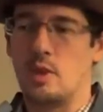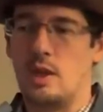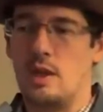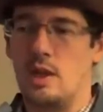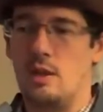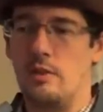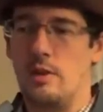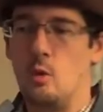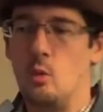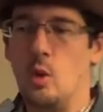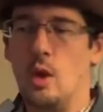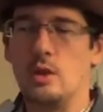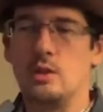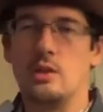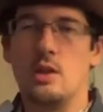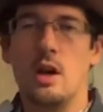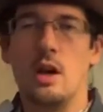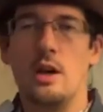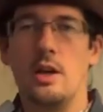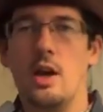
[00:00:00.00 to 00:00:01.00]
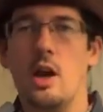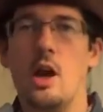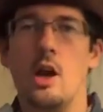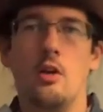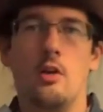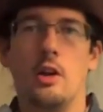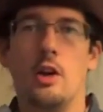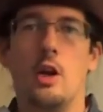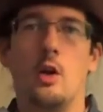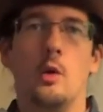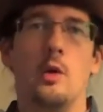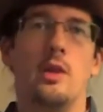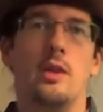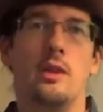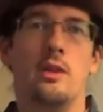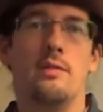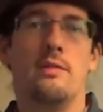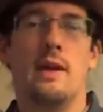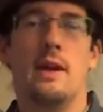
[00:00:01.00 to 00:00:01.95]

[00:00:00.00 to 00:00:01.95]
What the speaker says: clearing one card higher or lower than the